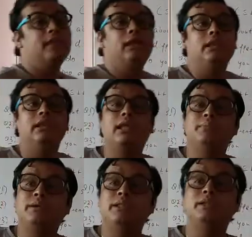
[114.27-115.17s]

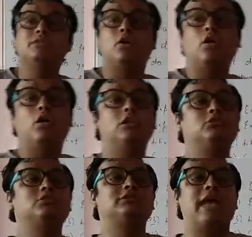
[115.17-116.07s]
Labor is all
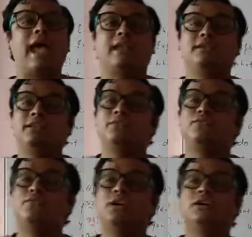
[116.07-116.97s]
those
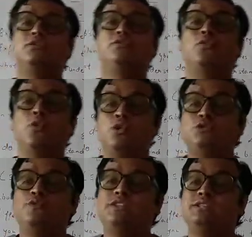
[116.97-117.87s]
active
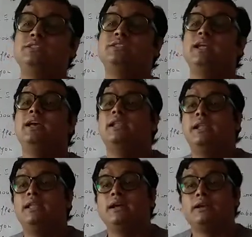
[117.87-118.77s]
workforce which is there
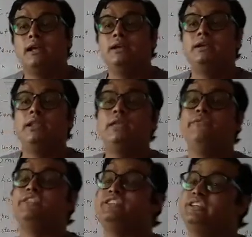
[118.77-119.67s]
in a country
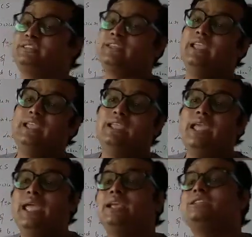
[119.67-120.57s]
which is
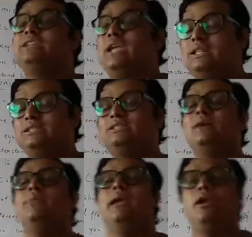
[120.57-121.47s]
engaged in
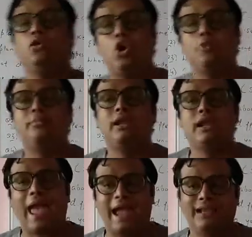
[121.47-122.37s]
some
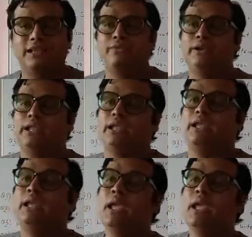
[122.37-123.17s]
economic activity